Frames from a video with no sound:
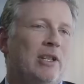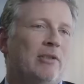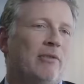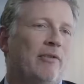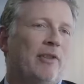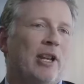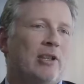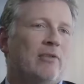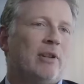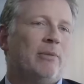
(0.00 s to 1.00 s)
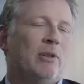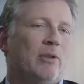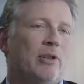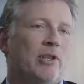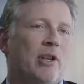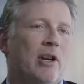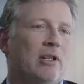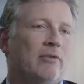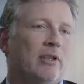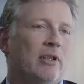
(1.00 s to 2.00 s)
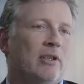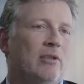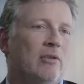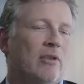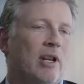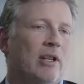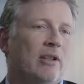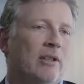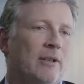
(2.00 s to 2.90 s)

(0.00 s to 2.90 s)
is this a reflection of something or the start of a new trend?